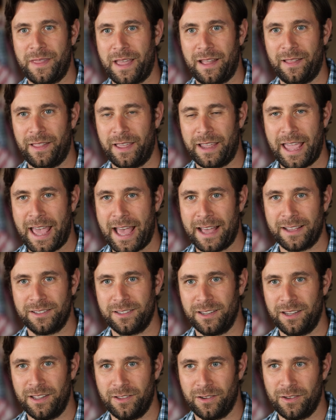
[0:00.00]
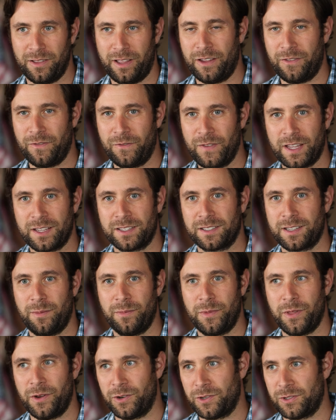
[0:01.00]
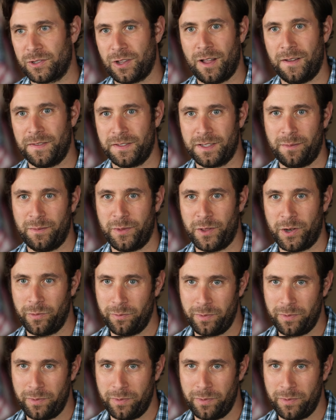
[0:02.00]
that like has to either like fix something or solve something or